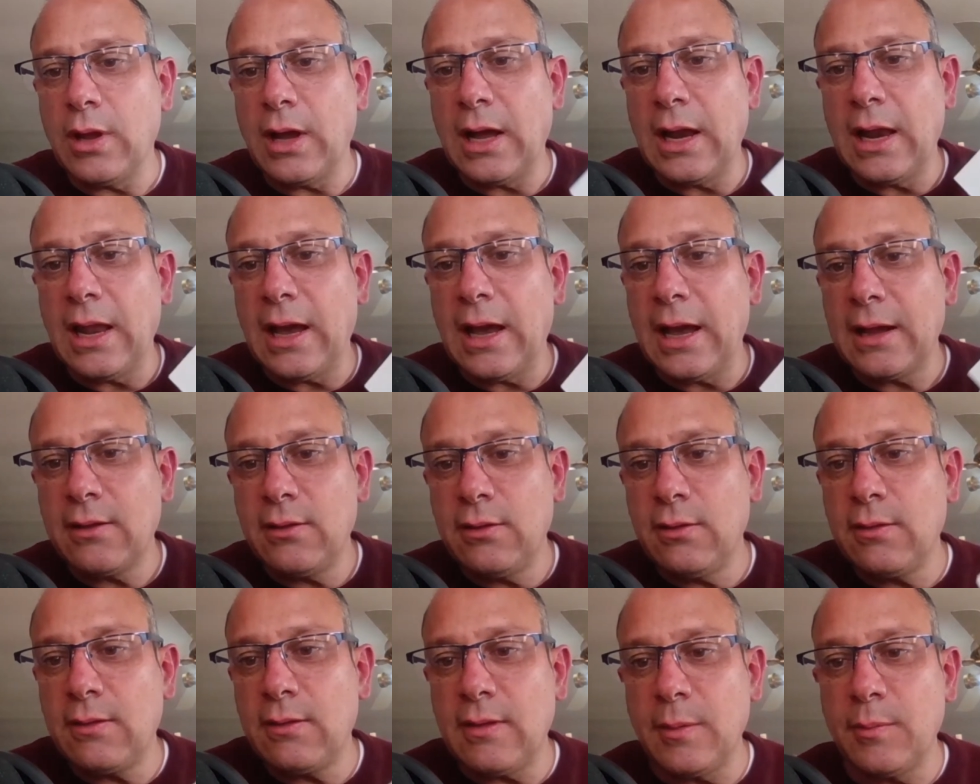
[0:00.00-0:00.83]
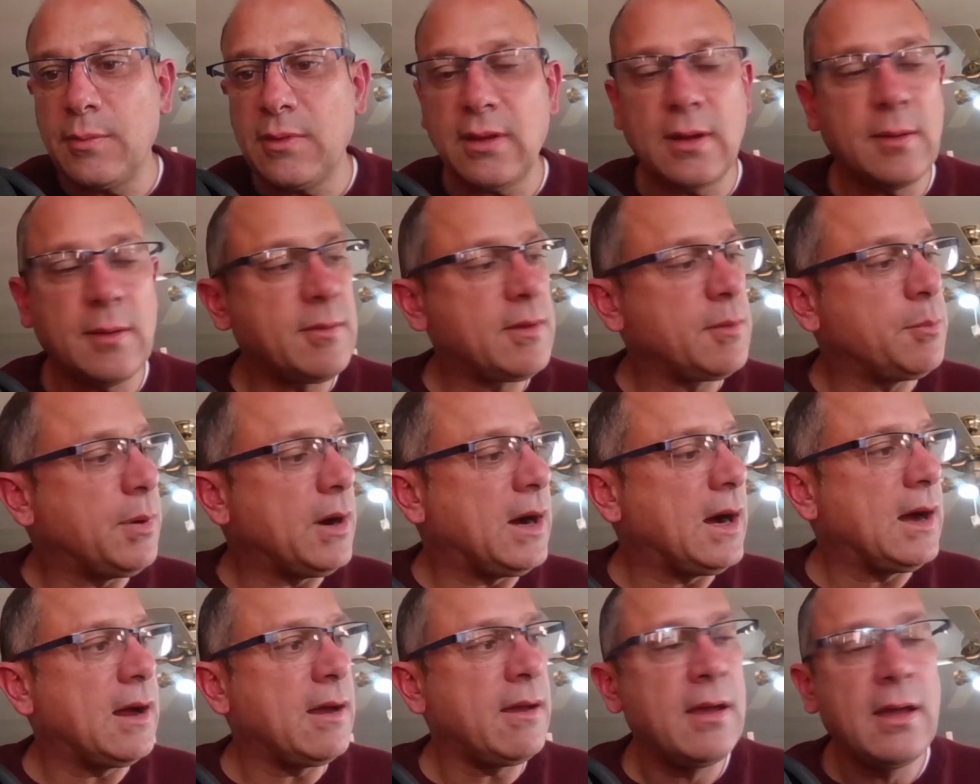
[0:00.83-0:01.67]
I like to sometimes
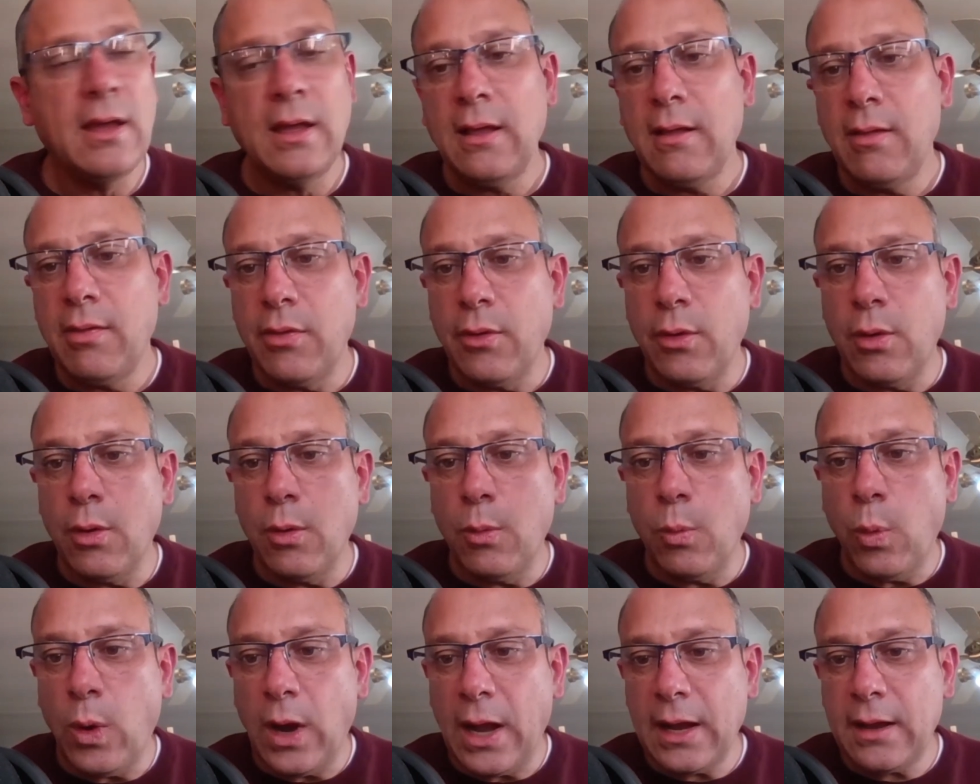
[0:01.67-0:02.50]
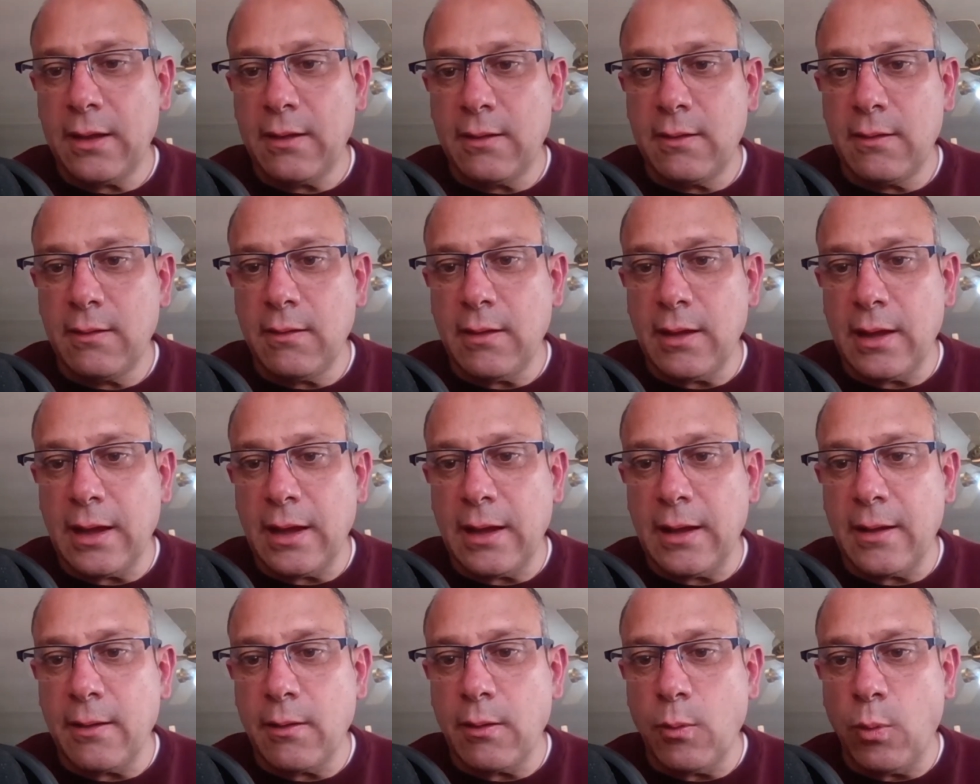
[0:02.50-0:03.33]
buy the white,
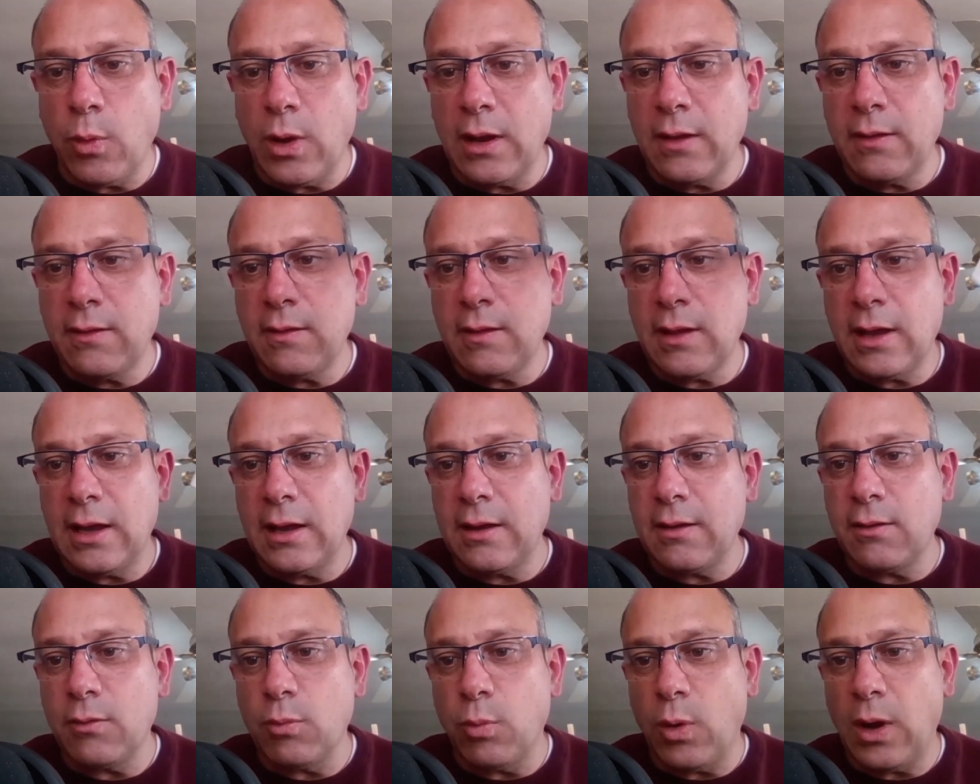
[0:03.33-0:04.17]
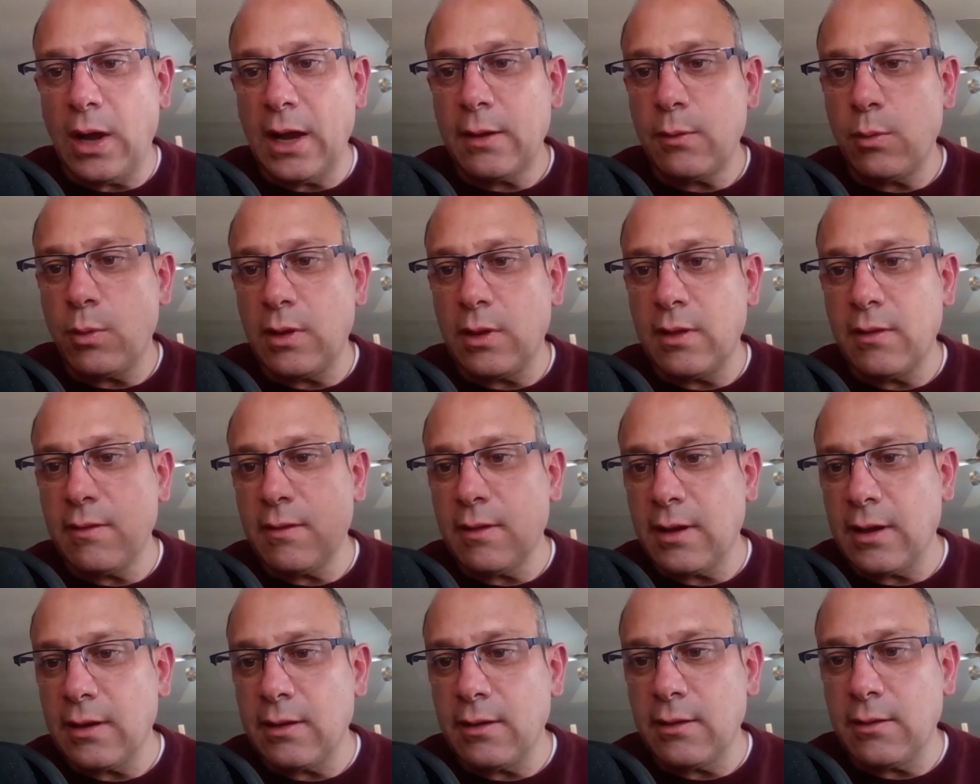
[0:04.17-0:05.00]
one side is white, one
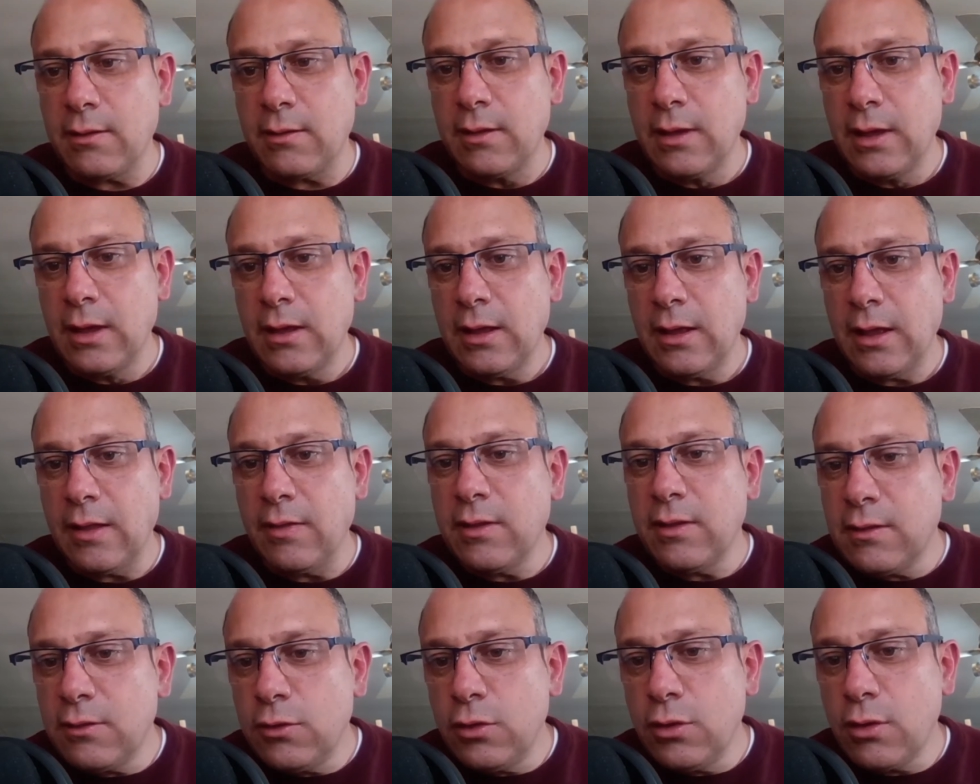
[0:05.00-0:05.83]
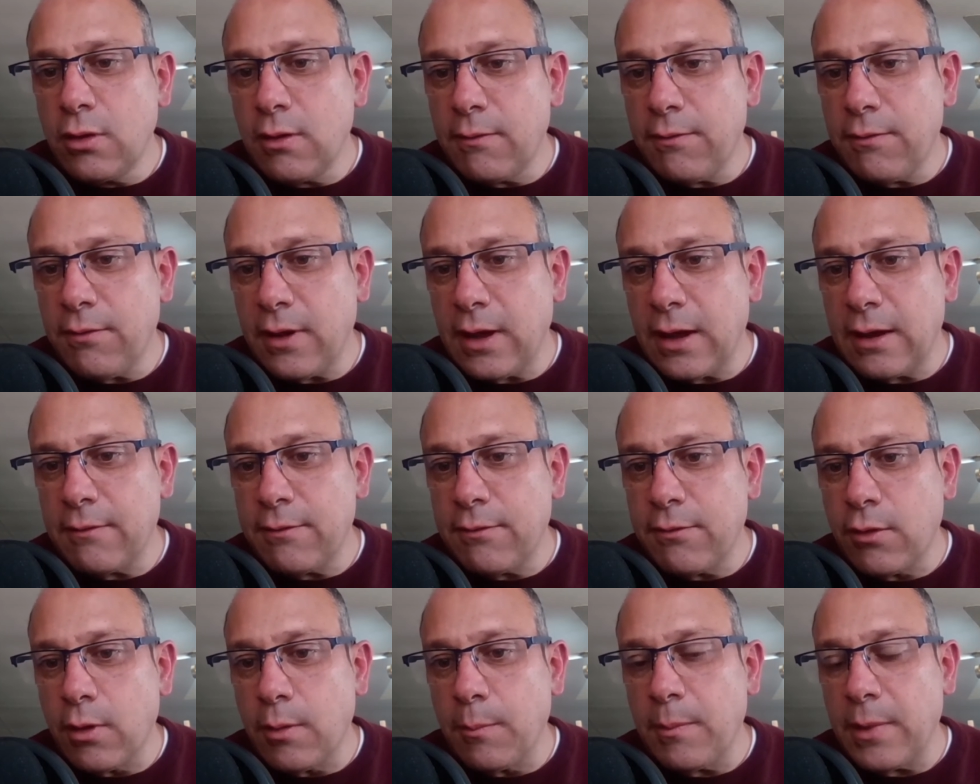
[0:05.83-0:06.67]
side is, and this you can find
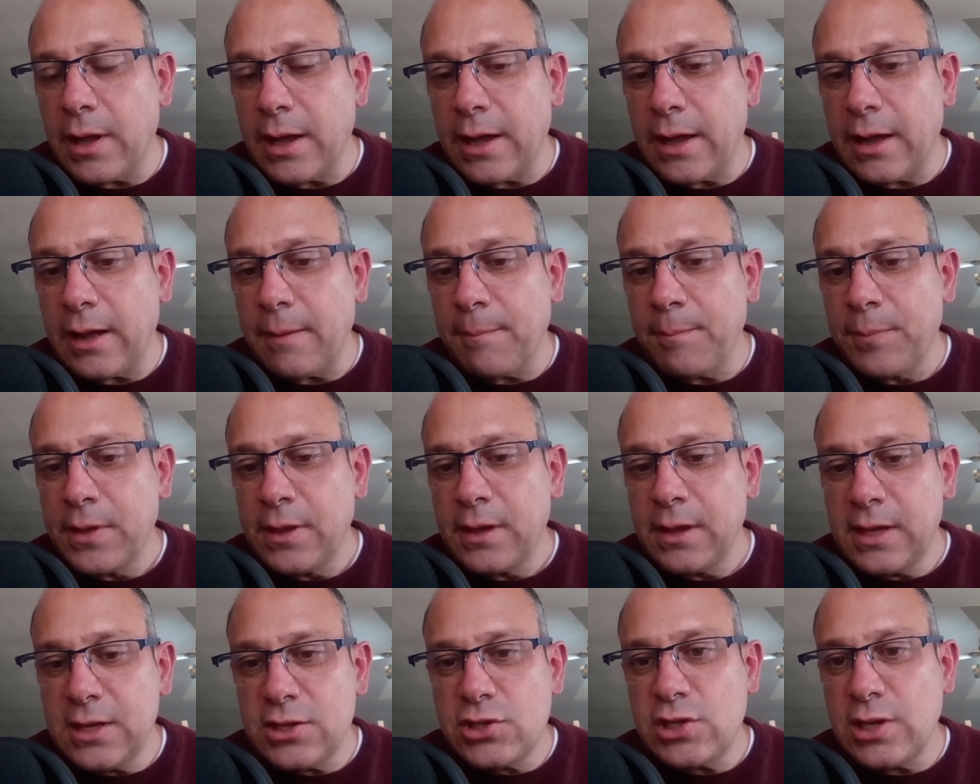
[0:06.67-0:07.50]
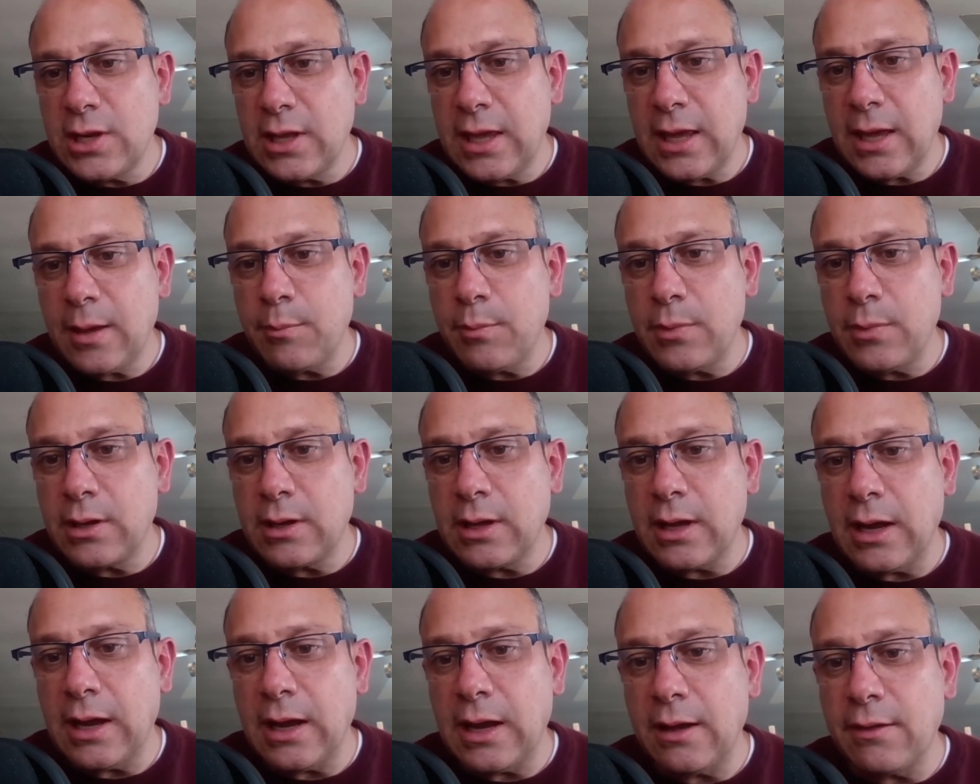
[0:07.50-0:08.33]
from kitchen cabinet
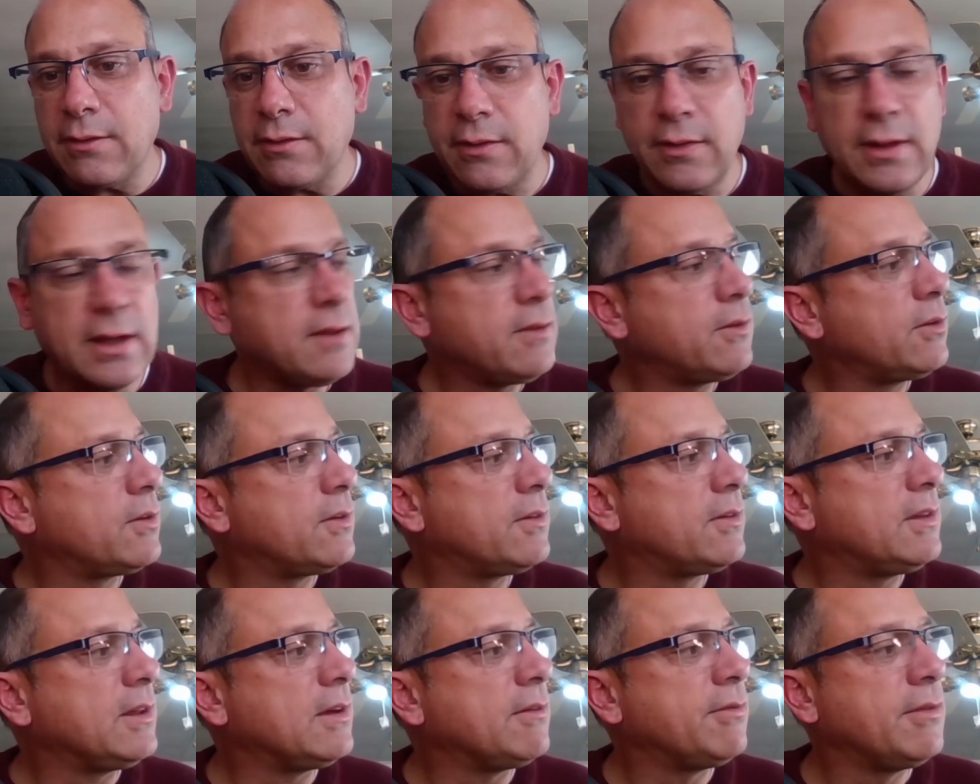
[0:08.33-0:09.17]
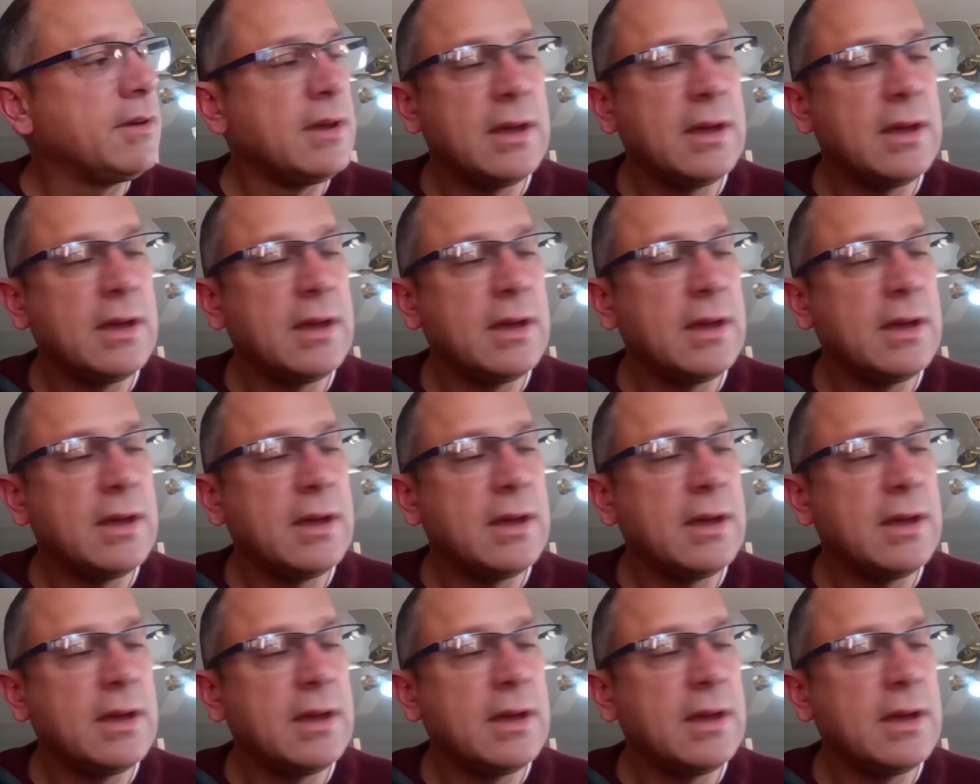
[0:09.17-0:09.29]
guys and that sort of stuff.